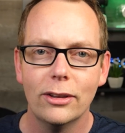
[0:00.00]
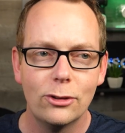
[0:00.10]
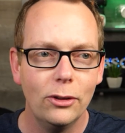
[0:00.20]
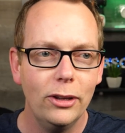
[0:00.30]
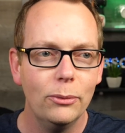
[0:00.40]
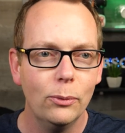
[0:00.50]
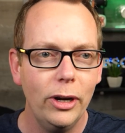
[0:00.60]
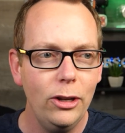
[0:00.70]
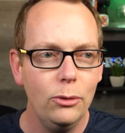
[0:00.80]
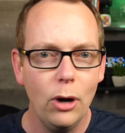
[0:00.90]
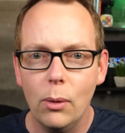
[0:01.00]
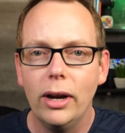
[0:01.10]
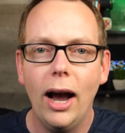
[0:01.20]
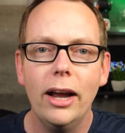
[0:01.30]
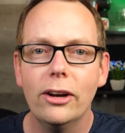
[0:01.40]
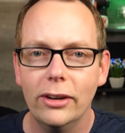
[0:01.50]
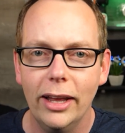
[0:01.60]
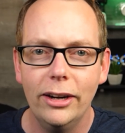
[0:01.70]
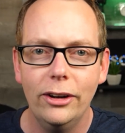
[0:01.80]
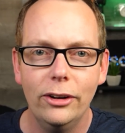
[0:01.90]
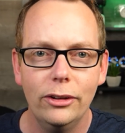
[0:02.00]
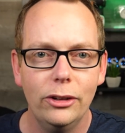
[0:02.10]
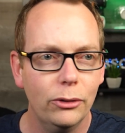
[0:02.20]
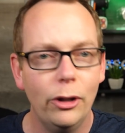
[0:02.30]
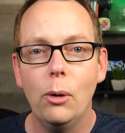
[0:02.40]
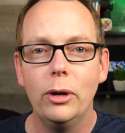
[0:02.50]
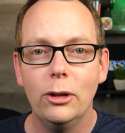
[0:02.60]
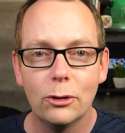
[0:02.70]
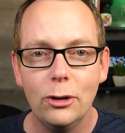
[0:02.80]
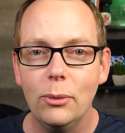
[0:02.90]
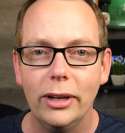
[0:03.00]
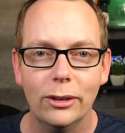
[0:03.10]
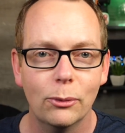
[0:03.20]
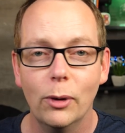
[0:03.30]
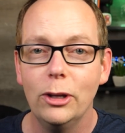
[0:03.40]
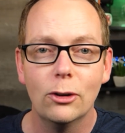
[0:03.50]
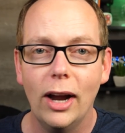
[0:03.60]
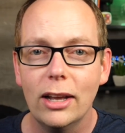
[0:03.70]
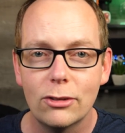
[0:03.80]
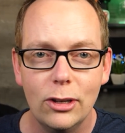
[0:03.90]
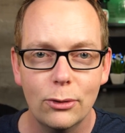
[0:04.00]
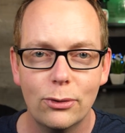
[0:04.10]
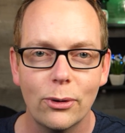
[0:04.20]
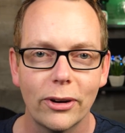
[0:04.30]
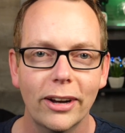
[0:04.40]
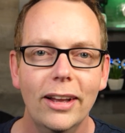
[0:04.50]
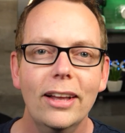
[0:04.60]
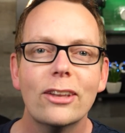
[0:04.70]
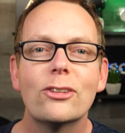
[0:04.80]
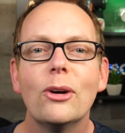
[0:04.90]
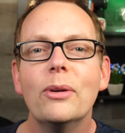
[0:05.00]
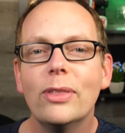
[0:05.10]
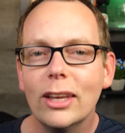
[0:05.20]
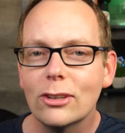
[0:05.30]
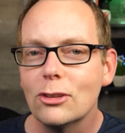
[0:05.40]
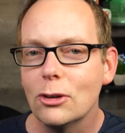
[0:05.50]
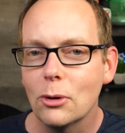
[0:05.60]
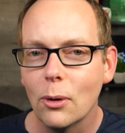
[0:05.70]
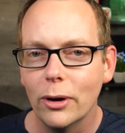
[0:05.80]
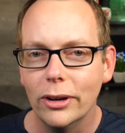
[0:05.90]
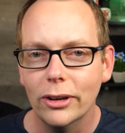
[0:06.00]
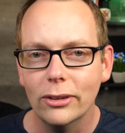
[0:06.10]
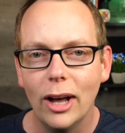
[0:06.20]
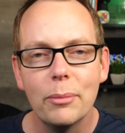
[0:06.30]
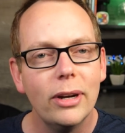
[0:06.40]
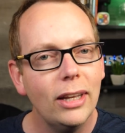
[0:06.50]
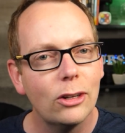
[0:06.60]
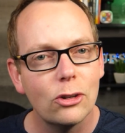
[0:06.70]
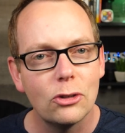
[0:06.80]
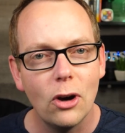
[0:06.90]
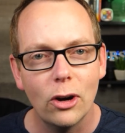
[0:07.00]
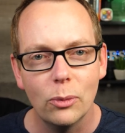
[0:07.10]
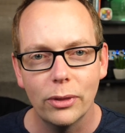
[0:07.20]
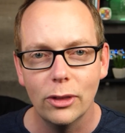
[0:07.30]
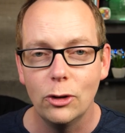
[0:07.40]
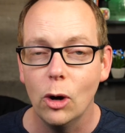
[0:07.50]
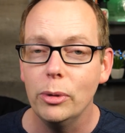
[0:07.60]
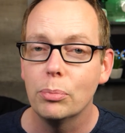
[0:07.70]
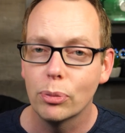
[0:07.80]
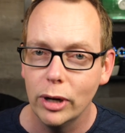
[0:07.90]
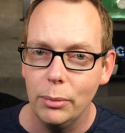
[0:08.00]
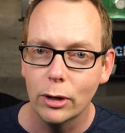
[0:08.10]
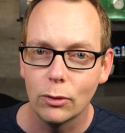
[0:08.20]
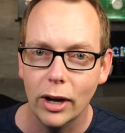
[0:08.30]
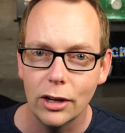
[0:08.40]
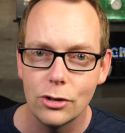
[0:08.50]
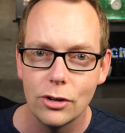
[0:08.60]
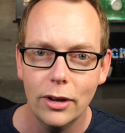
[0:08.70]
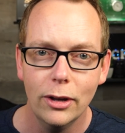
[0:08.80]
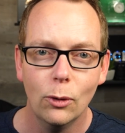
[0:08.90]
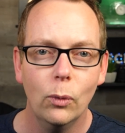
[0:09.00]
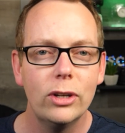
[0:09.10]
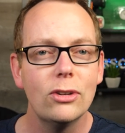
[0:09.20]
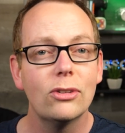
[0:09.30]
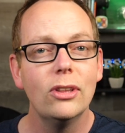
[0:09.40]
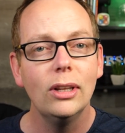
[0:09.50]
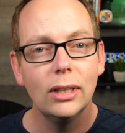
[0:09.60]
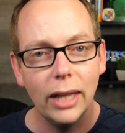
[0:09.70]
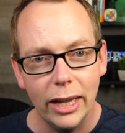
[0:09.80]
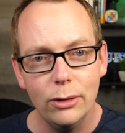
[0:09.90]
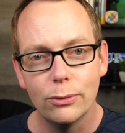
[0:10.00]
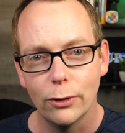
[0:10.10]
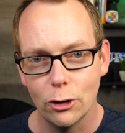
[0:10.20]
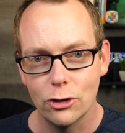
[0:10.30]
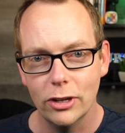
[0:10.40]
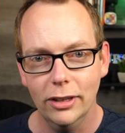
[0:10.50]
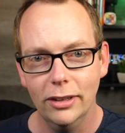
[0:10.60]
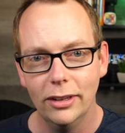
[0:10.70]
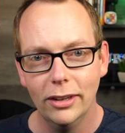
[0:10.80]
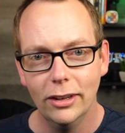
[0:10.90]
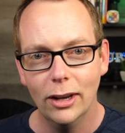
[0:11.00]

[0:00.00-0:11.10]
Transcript: so that when you go and hire an editor, you'll know what you're doing, what you're asking for. So in this tutorial, I'm going to get you started with Adobe Premiere Rush, which is the light version